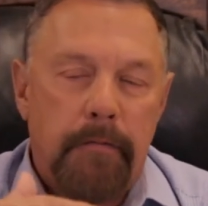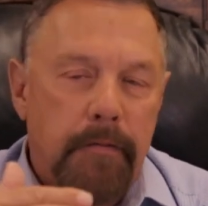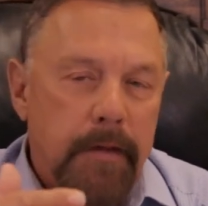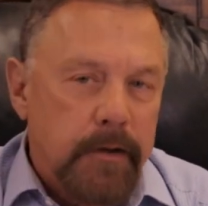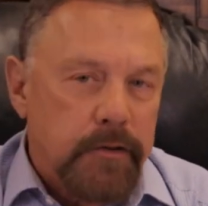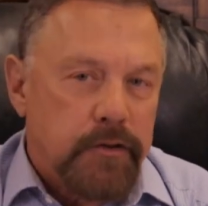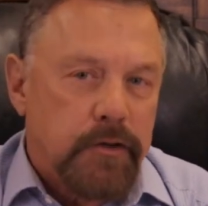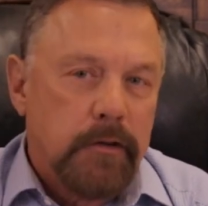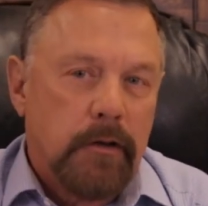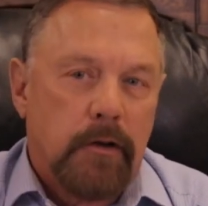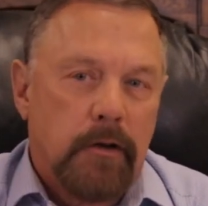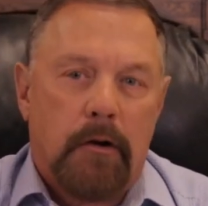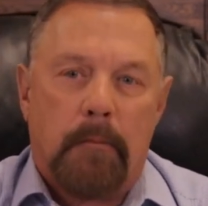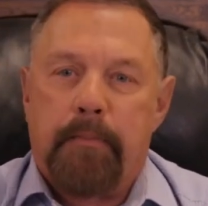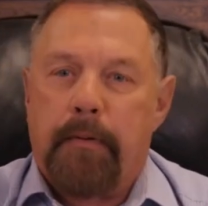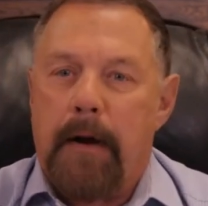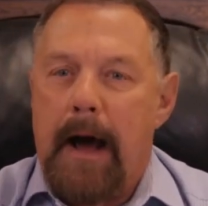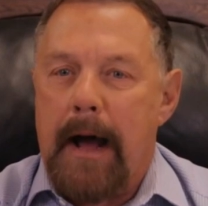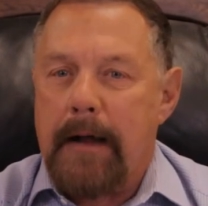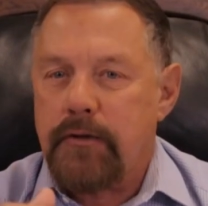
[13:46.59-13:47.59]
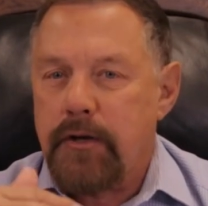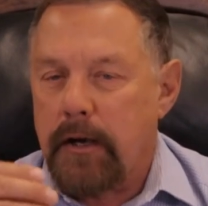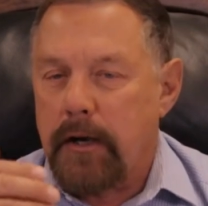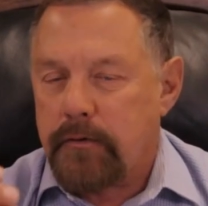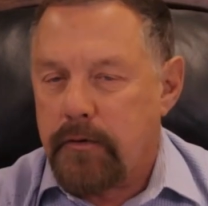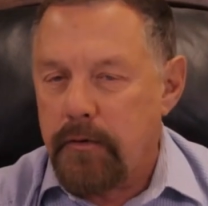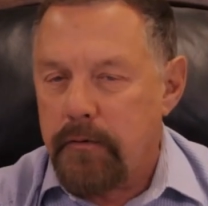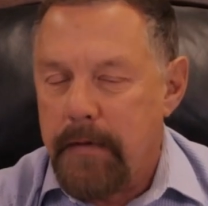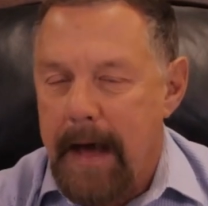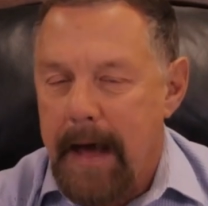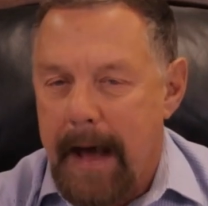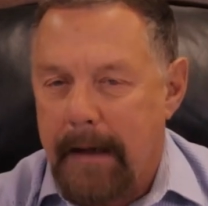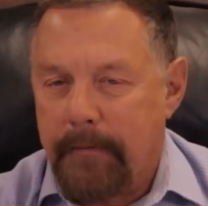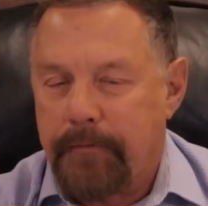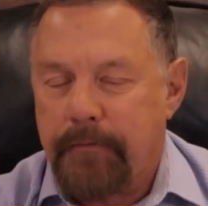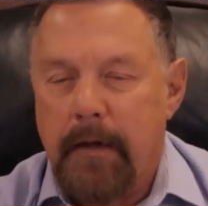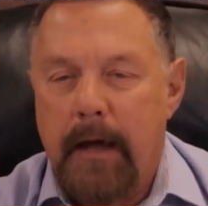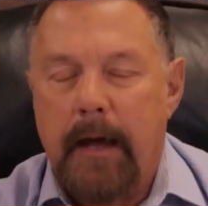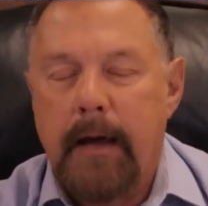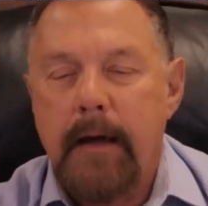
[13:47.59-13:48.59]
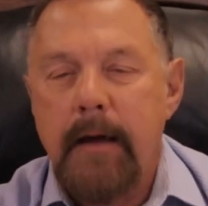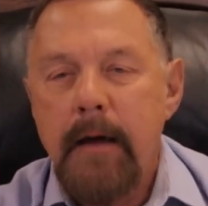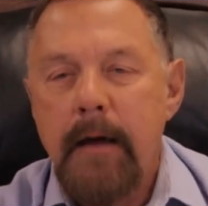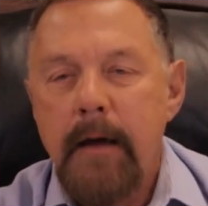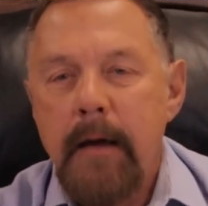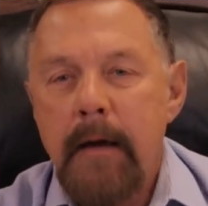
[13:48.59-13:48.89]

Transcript: this little project or that thing.